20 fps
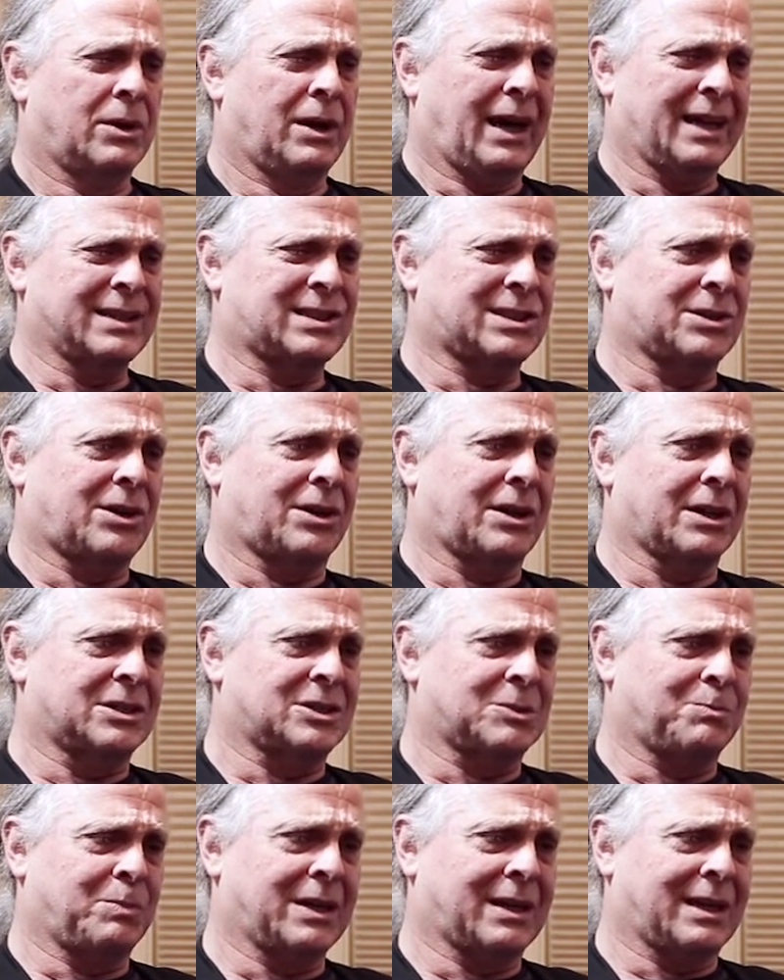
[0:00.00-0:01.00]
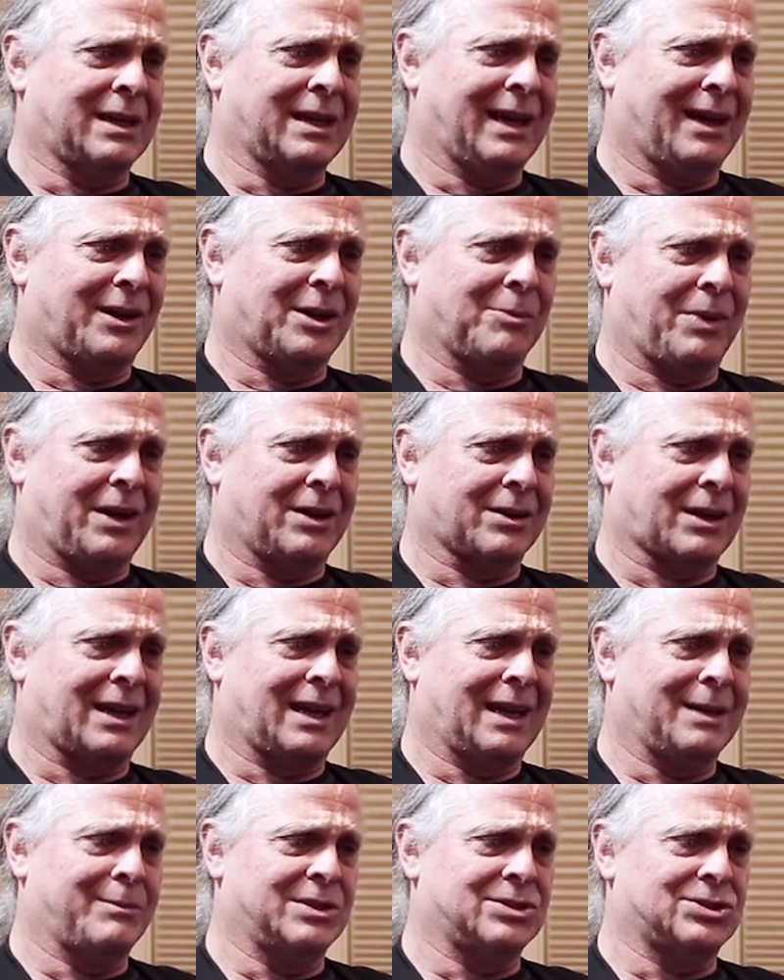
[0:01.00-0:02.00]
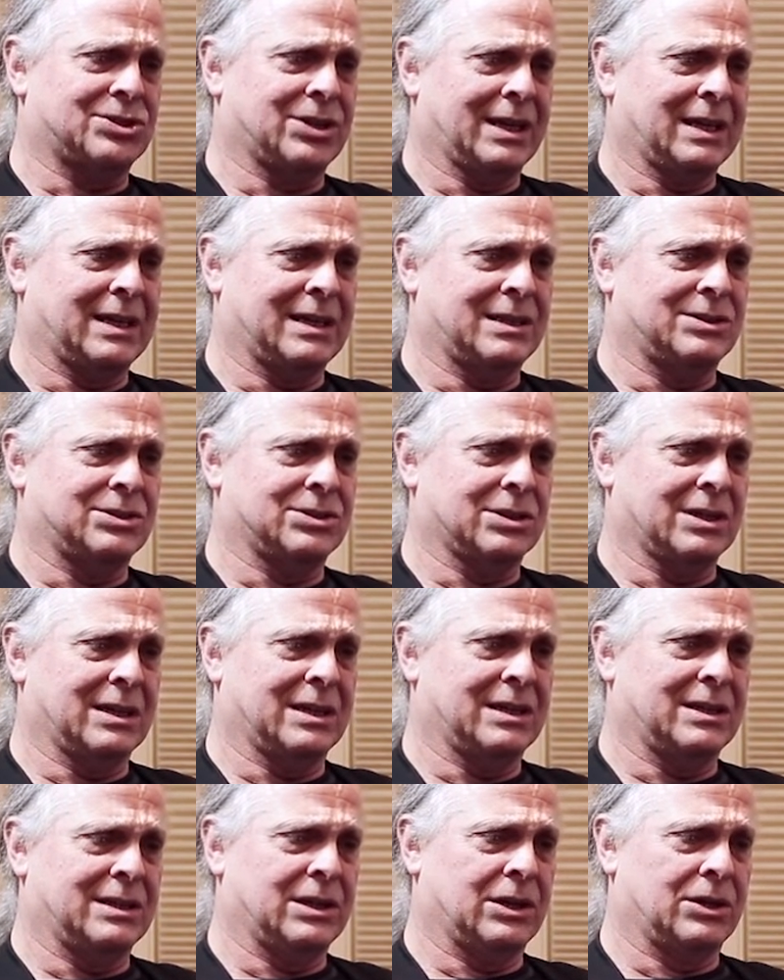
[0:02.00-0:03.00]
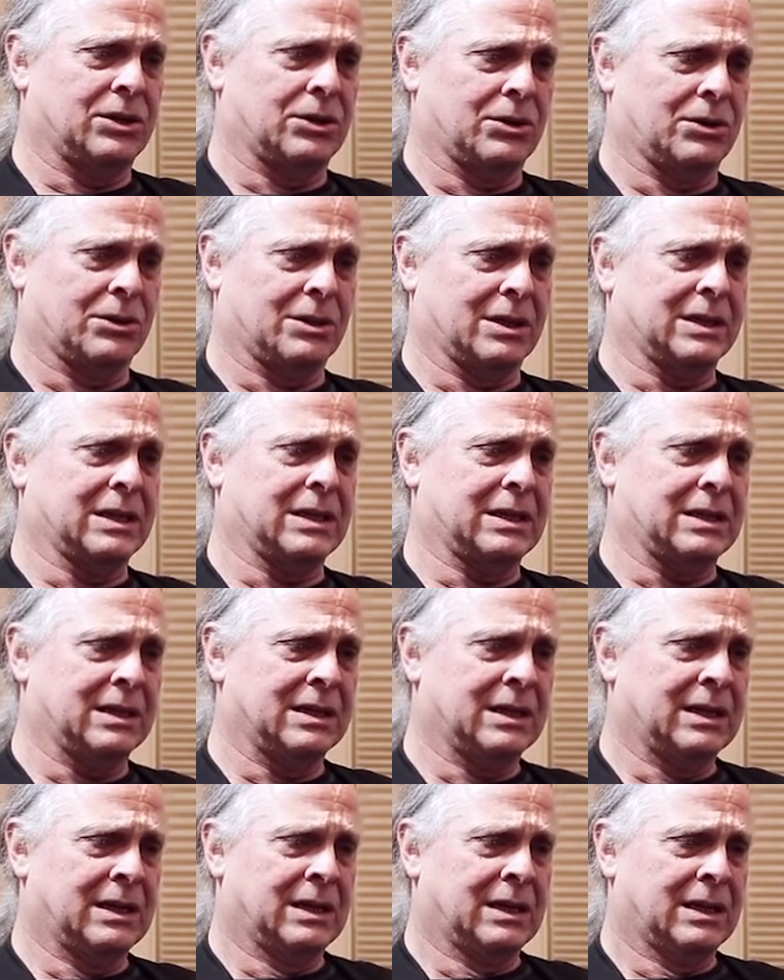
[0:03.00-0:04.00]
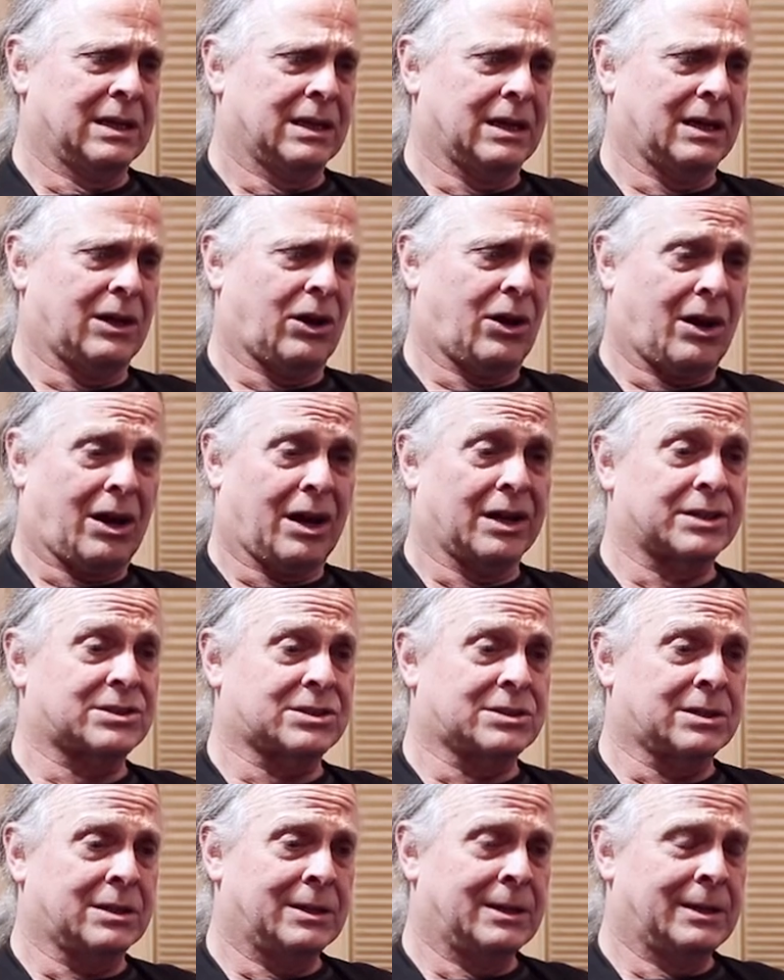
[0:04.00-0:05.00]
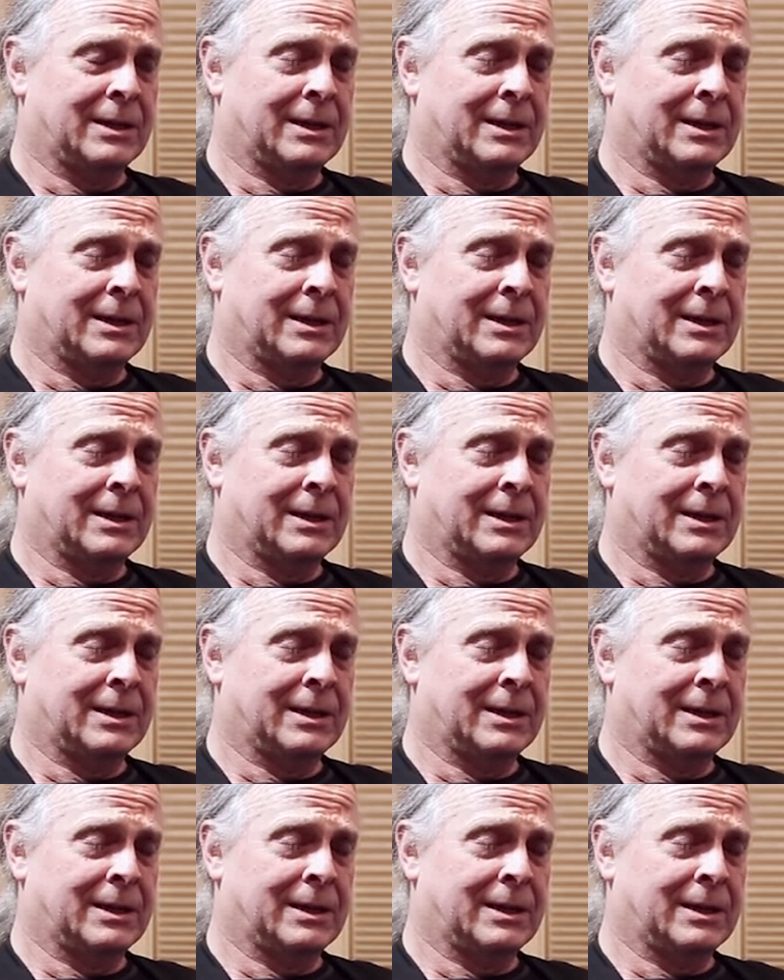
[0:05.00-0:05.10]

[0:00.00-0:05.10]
I started speaking out about climate change in the early aughts,